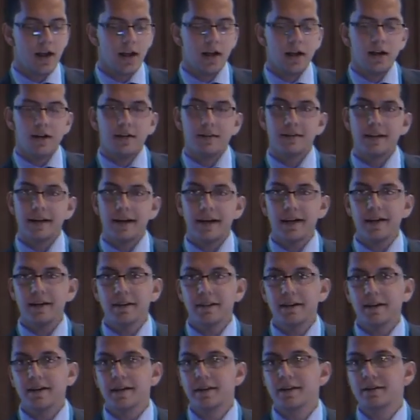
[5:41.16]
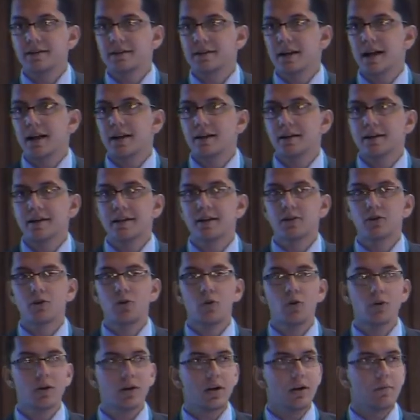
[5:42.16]
Second thing is that the
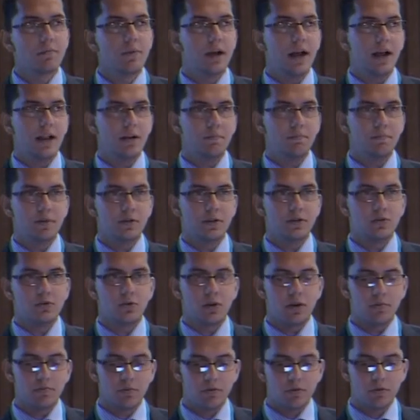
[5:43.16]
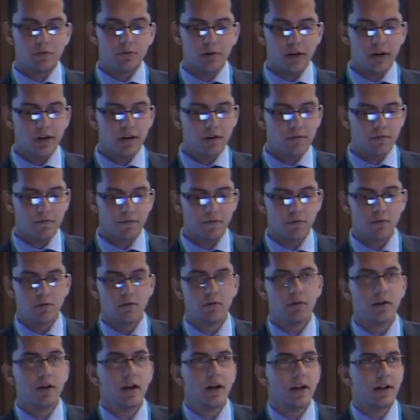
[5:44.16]
cook cum helpers who are cooking the
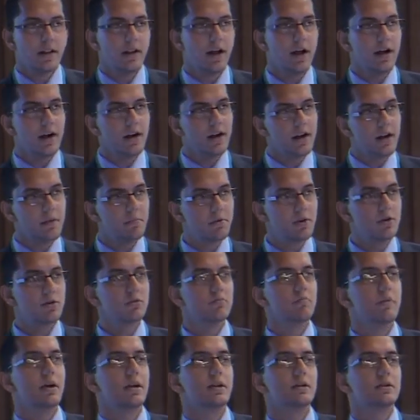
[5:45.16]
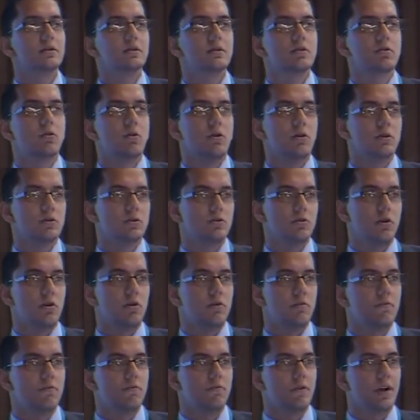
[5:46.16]
food, they are unable to manage the cost
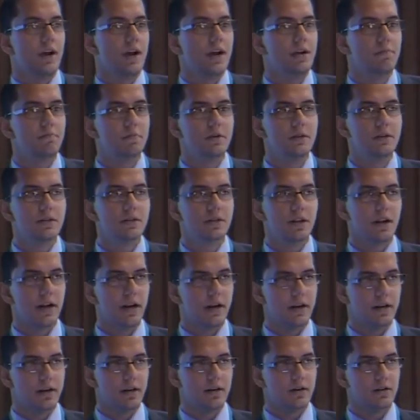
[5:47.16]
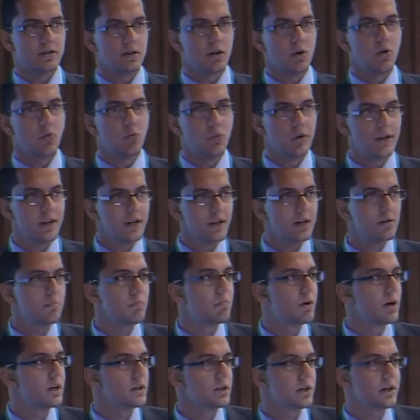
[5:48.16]
of LPG cylinders within the
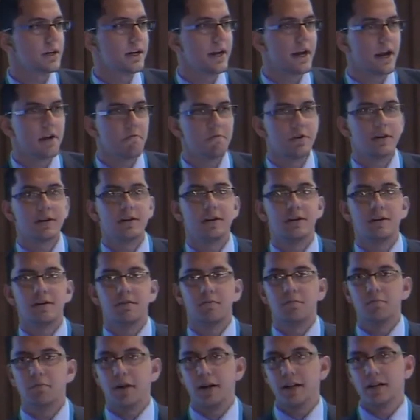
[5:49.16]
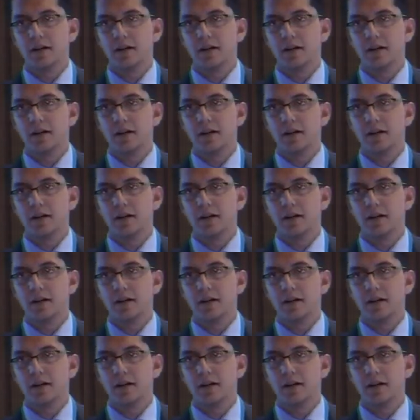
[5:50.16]
budget given by the